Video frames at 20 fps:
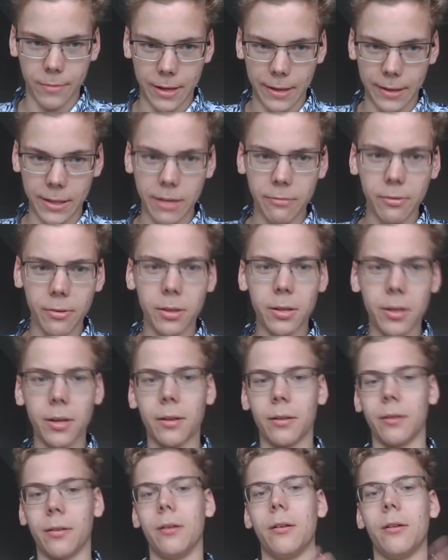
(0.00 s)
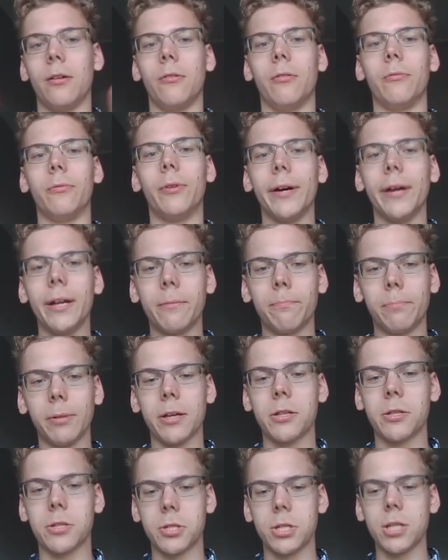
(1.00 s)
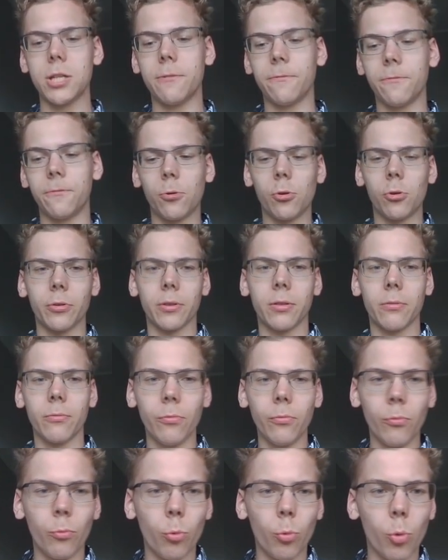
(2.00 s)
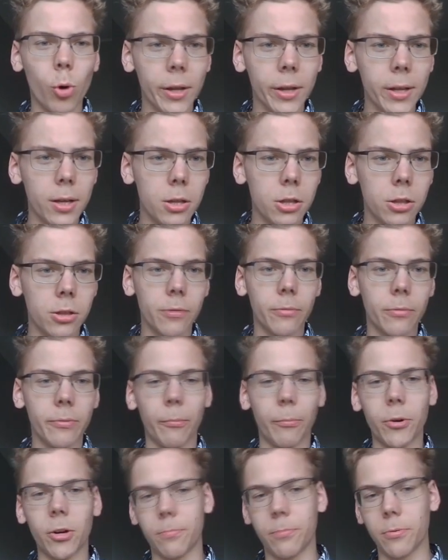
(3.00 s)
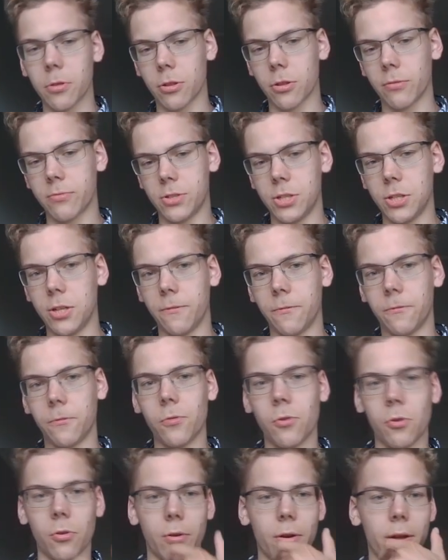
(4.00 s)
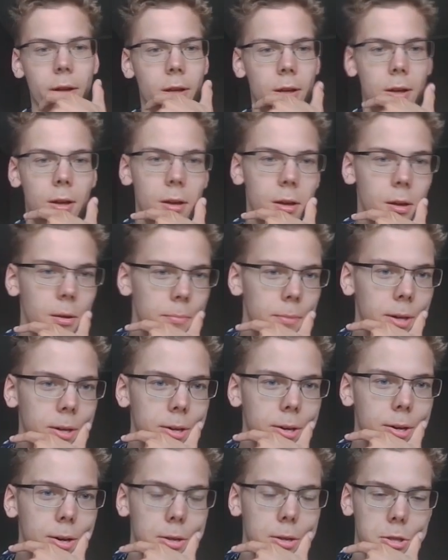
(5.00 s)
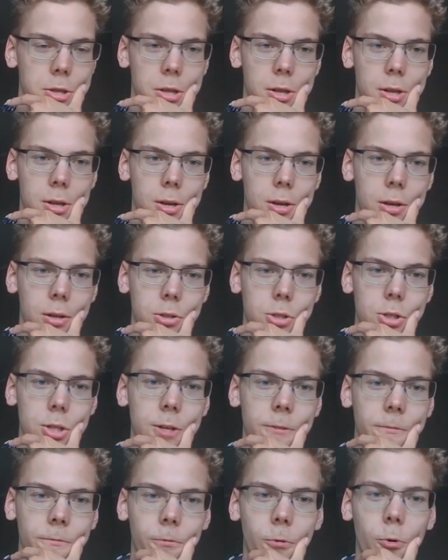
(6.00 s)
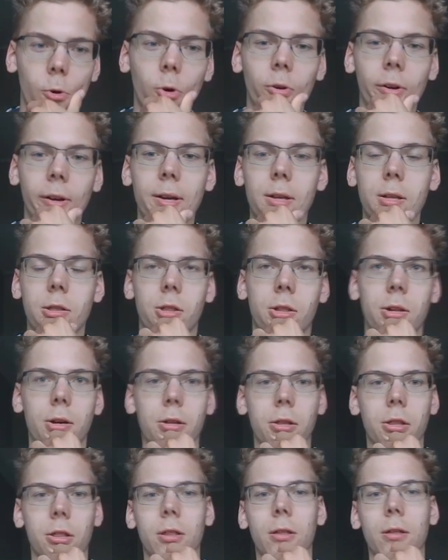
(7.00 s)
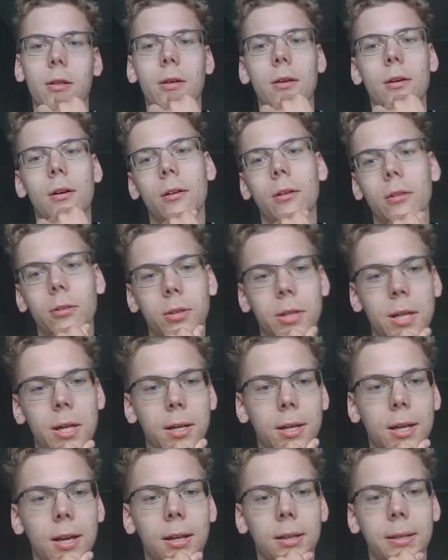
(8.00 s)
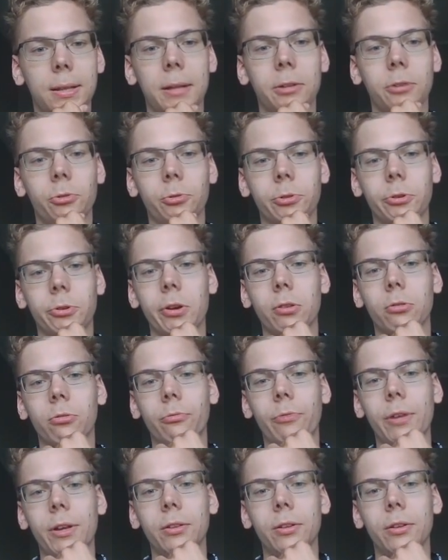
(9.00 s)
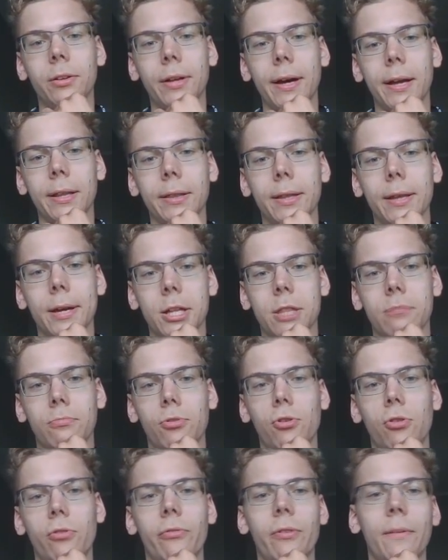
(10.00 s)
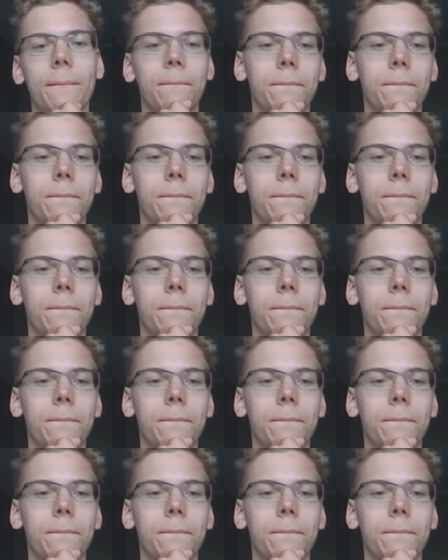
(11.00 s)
And even then, white plays g4. What is the purpose of g4? Because g4 is just thinking that you're going to win the knight next move.